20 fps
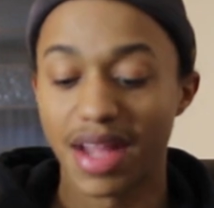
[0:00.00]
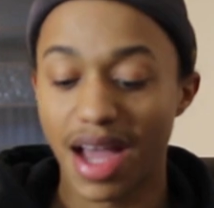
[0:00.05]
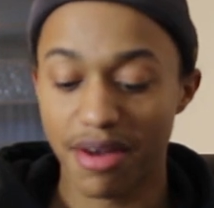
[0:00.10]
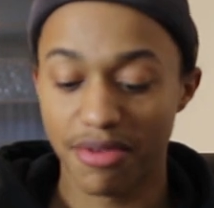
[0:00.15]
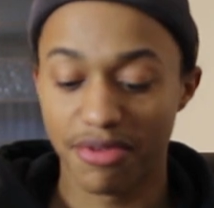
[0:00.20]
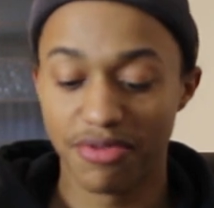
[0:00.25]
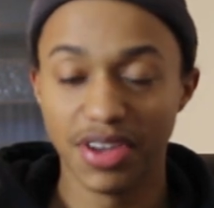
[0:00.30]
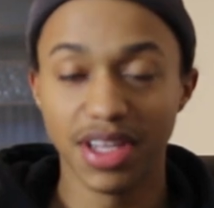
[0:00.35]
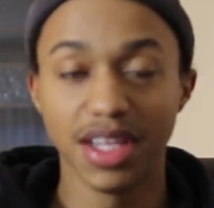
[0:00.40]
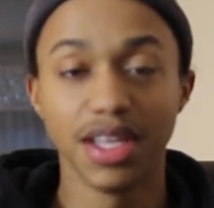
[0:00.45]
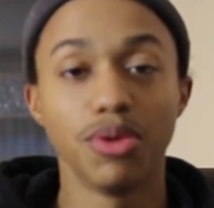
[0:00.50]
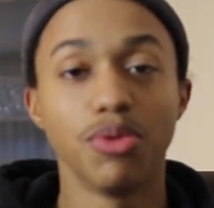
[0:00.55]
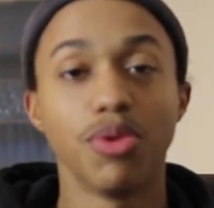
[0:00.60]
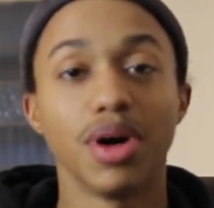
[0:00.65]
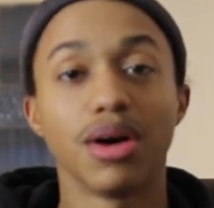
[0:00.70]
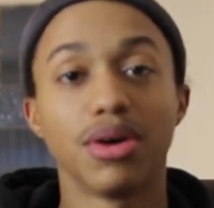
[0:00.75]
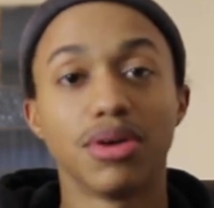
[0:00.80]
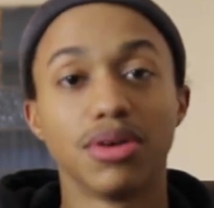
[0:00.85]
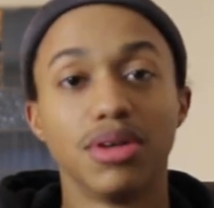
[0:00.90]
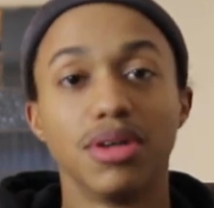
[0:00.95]
not feeling
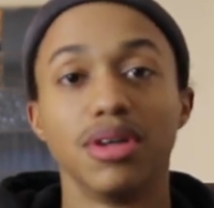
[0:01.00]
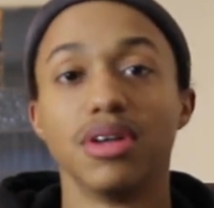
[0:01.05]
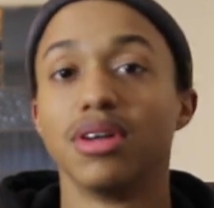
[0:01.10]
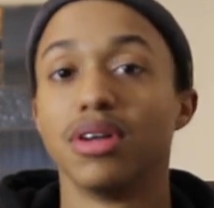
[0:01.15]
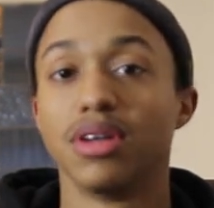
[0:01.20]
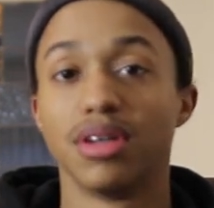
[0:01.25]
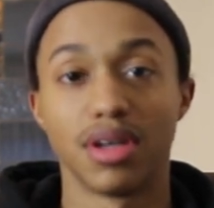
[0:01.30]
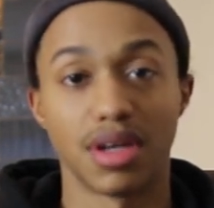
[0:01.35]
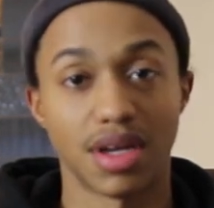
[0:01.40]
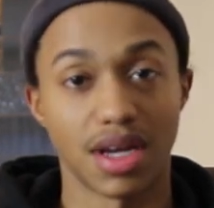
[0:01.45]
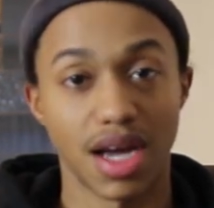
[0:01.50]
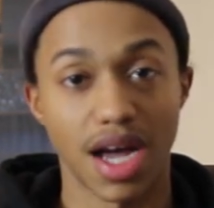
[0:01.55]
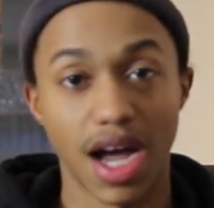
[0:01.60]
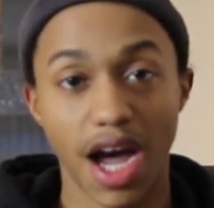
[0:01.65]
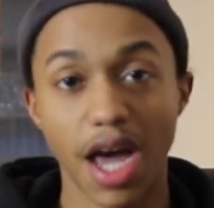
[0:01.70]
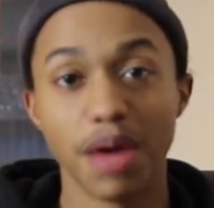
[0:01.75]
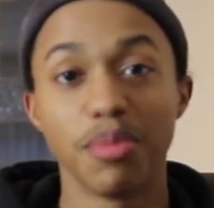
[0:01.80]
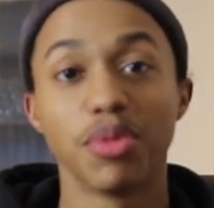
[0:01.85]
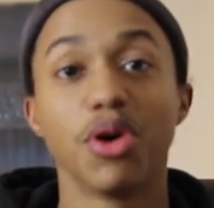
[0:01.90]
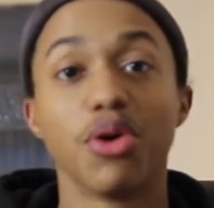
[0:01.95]
well,
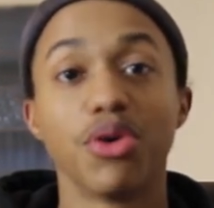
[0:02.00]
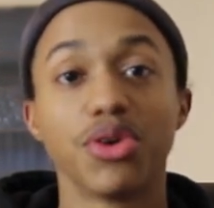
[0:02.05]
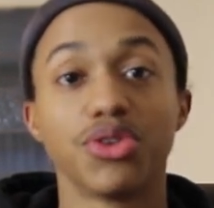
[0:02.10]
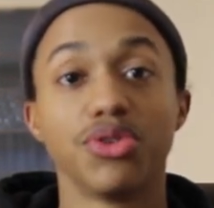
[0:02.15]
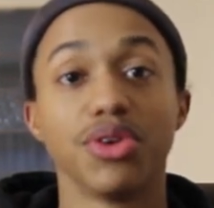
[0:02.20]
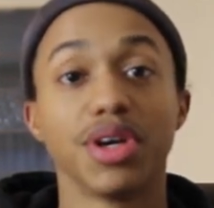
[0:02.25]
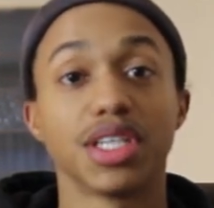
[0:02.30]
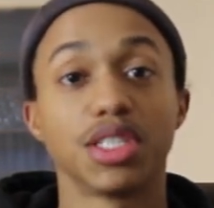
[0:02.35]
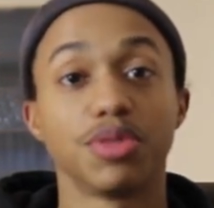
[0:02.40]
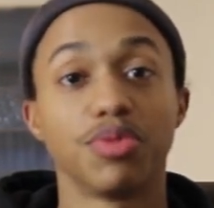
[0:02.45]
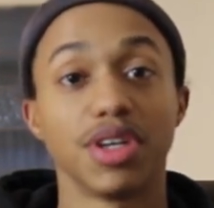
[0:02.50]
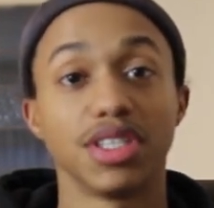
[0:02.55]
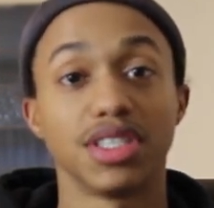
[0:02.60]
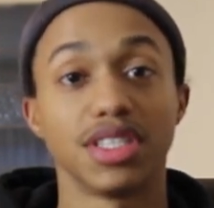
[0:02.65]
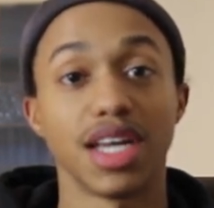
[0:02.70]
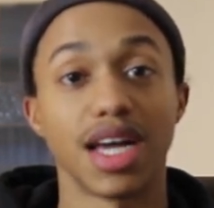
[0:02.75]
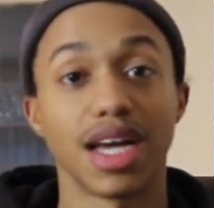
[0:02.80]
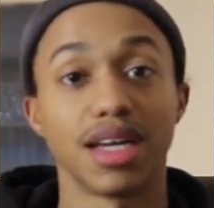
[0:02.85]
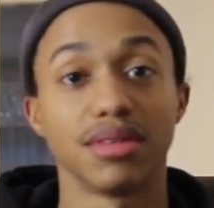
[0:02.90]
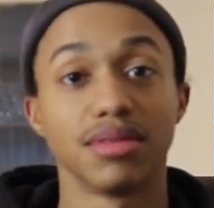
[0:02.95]
I am going to
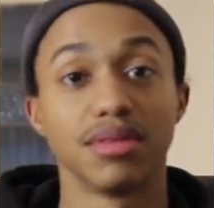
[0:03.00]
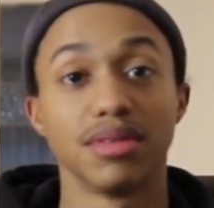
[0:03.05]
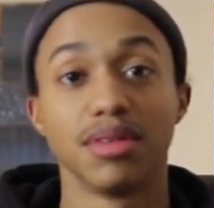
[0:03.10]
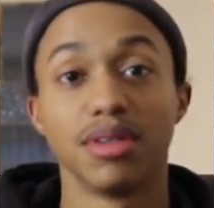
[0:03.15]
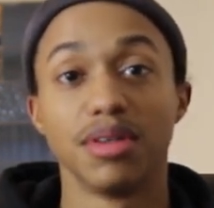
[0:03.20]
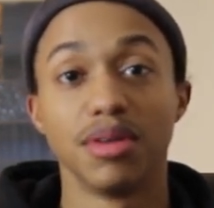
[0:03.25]
express that